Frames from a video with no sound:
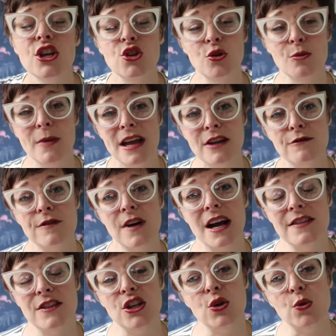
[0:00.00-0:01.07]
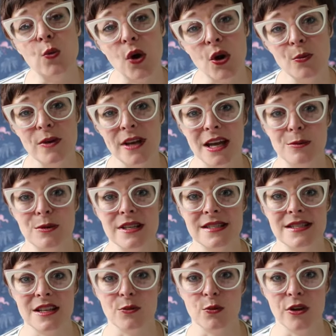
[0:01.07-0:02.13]
you may find that you won't be able to
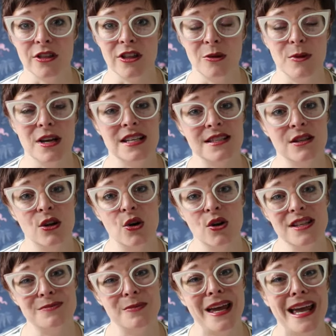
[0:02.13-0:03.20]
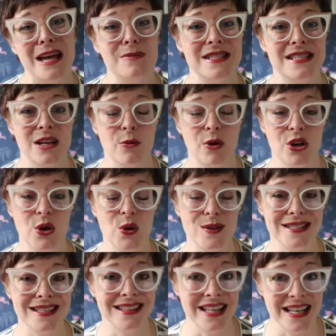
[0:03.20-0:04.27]
sit with them as long as perhaps someone
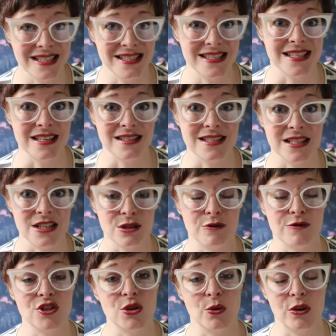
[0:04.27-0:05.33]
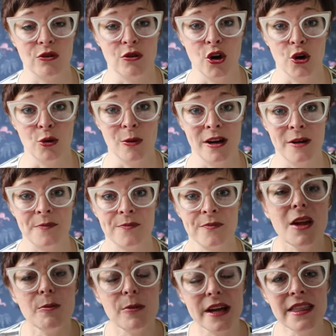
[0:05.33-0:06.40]
who's less sensitive to aroma.
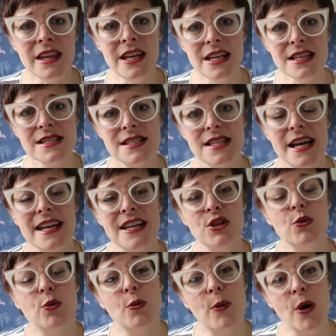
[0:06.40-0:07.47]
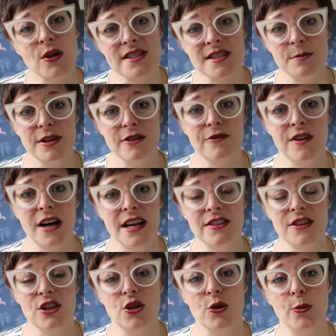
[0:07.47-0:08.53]
By the next day, you will possibly
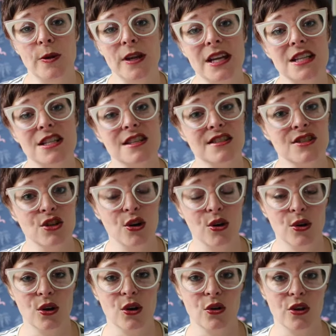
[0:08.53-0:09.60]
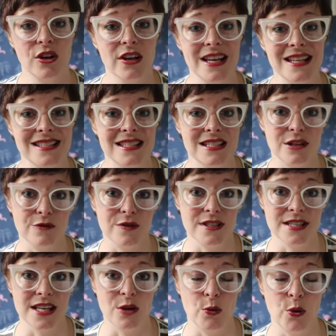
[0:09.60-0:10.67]
find that your pet is no longer as stiff
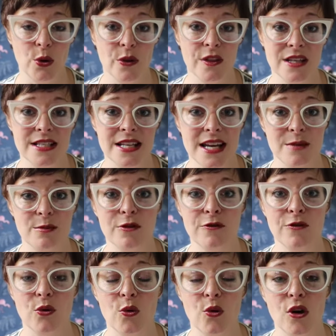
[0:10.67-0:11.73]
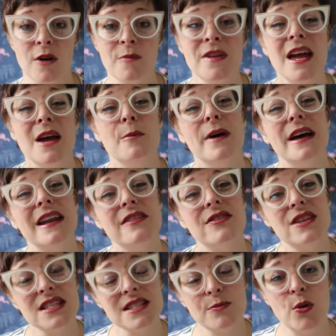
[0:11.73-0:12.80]
as they were the day before. But at
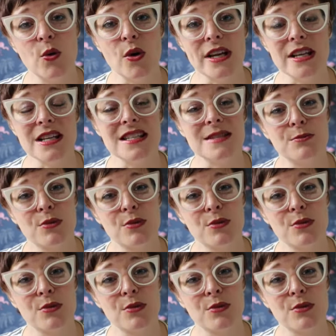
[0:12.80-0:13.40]
this point, it's